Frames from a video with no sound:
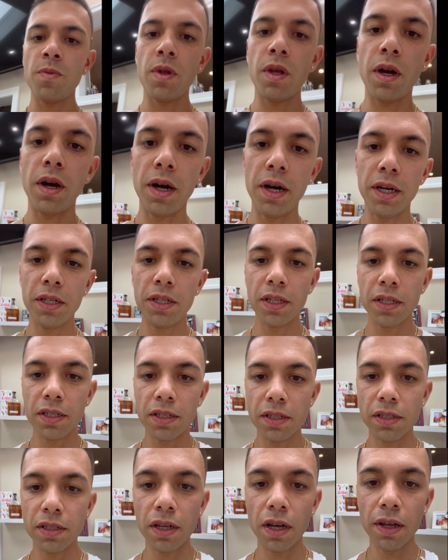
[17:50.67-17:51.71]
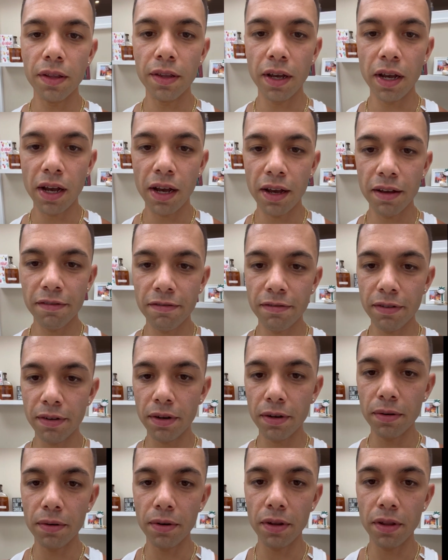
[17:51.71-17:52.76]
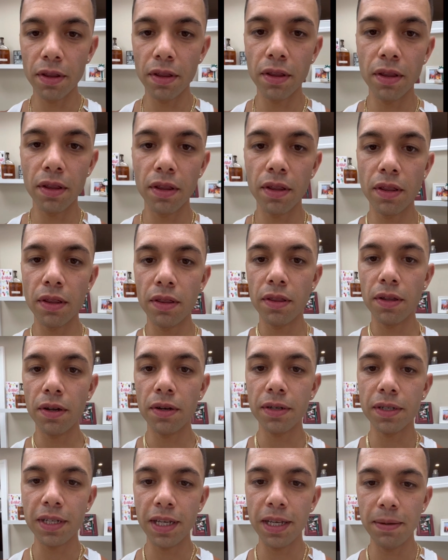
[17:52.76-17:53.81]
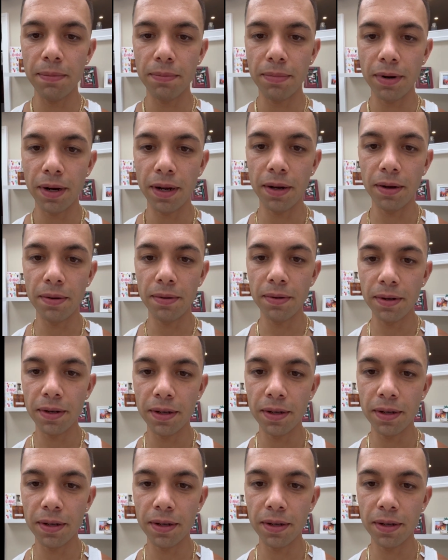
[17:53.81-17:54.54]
All right, this is on the iPhone 13 Pro.